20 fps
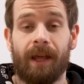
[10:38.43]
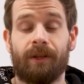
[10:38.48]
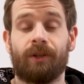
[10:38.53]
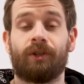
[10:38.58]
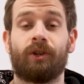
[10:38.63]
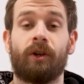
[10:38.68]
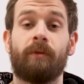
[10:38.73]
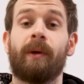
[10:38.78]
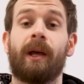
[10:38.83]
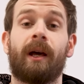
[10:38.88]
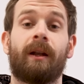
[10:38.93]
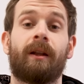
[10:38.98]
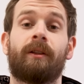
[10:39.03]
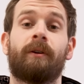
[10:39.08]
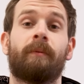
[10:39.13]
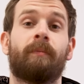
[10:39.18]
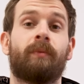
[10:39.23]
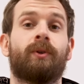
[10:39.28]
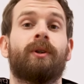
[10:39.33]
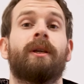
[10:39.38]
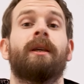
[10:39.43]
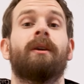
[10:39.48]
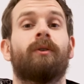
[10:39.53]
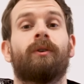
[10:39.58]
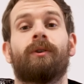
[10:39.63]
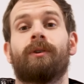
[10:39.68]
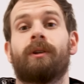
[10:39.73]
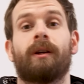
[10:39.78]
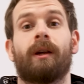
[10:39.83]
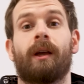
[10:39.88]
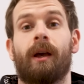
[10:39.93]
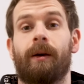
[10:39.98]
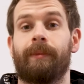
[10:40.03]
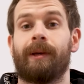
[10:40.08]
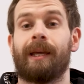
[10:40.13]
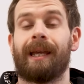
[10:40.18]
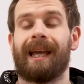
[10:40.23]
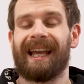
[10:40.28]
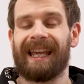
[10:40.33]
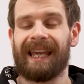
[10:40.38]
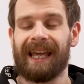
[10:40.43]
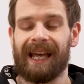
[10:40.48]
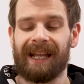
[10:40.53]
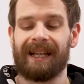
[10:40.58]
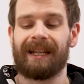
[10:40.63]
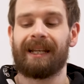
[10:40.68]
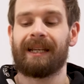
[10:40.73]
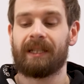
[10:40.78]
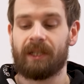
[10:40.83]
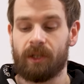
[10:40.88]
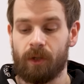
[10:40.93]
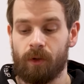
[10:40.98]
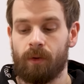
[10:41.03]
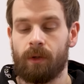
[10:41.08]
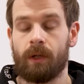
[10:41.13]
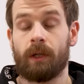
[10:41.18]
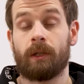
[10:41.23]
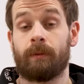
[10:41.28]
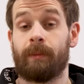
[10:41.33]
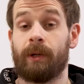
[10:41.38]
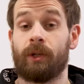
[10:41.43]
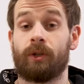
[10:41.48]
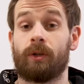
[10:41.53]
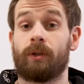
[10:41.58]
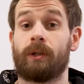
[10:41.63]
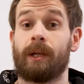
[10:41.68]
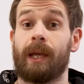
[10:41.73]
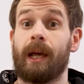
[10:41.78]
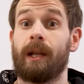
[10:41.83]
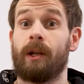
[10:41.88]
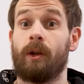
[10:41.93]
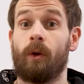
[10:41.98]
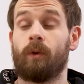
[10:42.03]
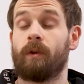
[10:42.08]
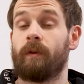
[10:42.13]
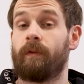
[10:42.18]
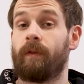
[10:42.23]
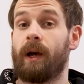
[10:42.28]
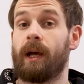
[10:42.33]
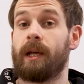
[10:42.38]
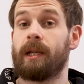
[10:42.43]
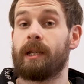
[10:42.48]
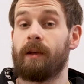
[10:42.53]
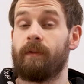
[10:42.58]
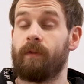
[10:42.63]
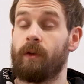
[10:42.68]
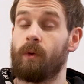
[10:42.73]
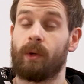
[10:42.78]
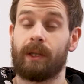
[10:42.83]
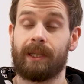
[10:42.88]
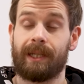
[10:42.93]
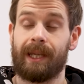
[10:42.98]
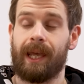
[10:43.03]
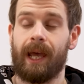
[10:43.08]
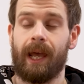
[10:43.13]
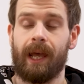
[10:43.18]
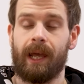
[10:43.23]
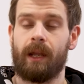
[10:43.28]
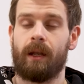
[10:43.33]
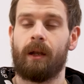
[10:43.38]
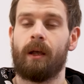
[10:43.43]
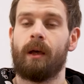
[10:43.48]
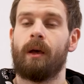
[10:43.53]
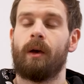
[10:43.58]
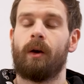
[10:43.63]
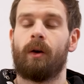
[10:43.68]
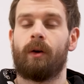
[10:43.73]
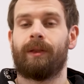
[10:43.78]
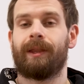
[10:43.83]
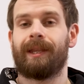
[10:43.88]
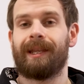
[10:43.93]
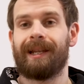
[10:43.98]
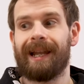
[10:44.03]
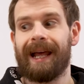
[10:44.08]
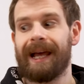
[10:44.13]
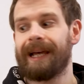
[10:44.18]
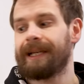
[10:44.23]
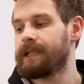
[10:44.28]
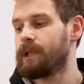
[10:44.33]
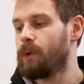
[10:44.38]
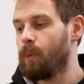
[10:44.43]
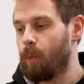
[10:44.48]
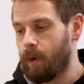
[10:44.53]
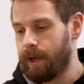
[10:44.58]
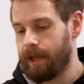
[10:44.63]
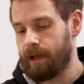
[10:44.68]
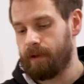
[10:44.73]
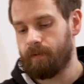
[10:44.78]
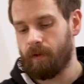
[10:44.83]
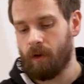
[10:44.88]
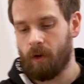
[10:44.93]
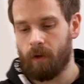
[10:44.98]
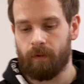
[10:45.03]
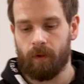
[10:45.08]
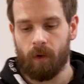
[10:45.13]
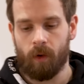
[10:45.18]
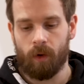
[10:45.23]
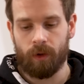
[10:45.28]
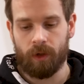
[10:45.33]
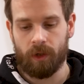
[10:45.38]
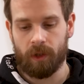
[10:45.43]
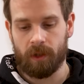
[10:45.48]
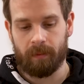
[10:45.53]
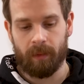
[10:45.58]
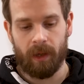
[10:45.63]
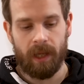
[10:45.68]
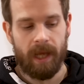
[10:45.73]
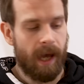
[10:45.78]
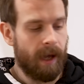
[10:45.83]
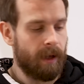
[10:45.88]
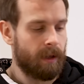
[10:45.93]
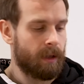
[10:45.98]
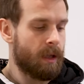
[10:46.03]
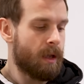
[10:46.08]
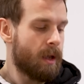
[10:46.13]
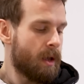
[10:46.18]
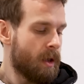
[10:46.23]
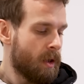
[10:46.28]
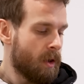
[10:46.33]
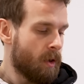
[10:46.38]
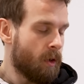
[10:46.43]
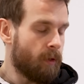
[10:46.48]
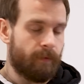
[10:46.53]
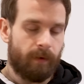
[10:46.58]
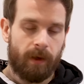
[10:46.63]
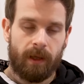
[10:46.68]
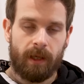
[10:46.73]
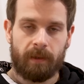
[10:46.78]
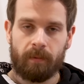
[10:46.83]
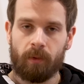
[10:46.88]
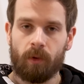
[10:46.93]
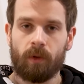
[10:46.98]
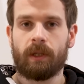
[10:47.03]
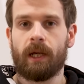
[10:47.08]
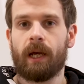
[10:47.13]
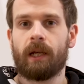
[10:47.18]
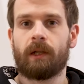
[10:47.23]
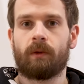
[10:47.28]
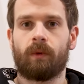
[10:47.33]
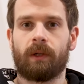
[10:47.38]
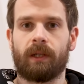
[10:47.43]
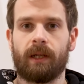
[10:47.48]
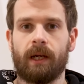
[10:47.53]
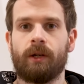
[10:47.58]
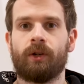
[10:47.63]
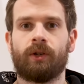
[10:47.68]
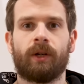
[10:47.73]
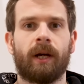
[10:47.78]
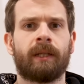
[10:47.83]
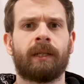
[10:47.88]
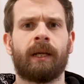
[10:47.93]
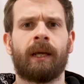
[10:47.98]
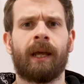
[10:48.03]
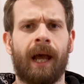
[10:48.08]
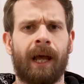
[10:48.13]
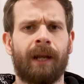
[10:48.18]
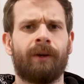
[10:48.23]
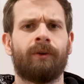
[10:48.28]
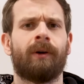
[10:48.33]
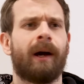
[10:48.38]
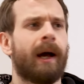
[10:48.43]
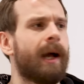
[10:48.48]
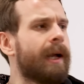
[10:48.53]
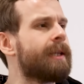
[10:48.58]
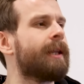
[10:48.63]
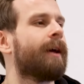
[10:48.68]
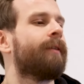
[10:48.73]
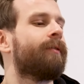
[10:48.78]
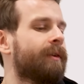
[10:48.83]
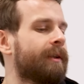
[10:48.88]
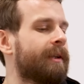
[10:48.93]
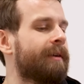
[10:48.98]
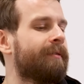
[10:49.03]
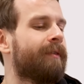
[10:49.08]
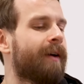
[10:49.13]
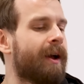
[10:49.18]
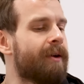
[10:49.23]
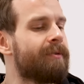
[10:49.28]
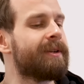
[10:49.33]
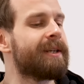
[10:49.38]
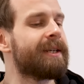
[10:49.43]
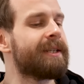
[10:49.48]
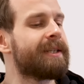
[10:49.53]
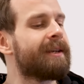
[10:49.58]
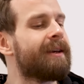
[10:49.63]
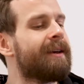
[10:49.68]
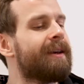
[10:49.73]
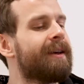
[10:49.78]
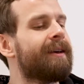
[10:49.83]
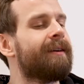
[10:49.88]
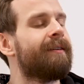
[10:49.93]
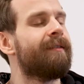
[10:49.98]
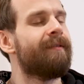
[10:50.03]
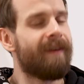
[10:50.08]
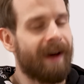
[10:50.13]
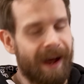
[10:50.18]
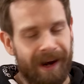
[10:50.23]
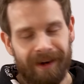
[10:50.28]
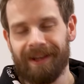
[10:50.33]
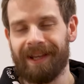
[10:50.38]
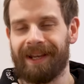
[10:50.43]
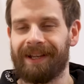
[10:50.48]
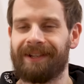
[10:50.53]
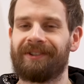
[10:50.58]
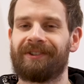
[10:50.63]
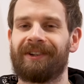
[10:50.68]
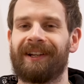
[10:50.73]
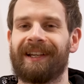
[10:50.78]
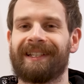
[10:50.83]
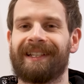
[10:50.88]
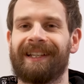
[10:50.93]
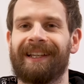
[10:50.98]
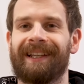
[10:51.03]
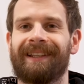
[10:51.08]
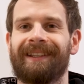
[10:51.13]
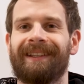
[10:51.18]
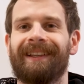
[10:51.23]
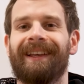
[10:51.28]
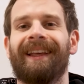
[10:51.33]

there should be another pre-order coming again soon, so make sure to get notified if you want to get in on the next wave of orders. But yeah, hopefully this process was interesting. I know I definitely found it very interesting.